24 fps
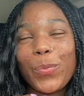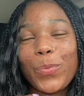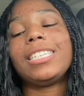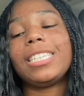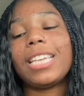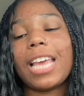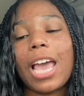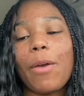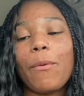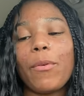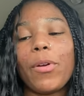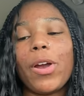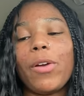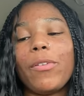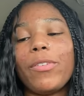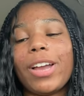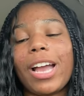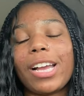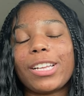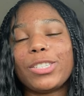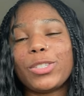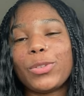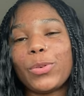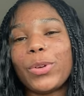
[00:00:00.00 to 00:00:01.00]
Today we are
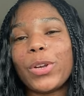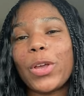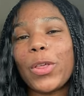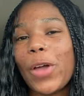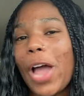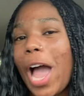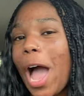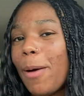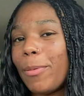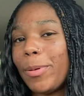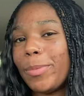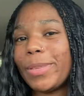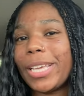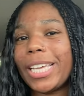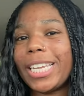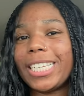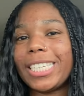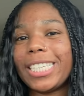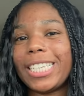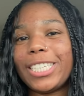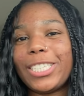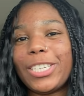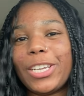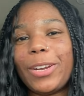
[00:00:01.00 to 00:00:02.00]
reacting to another album,
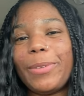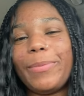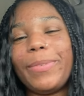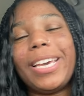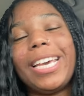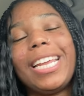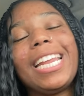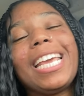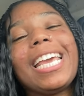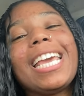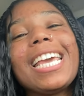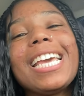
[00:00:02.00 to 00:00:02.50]
ladies and gentlemen.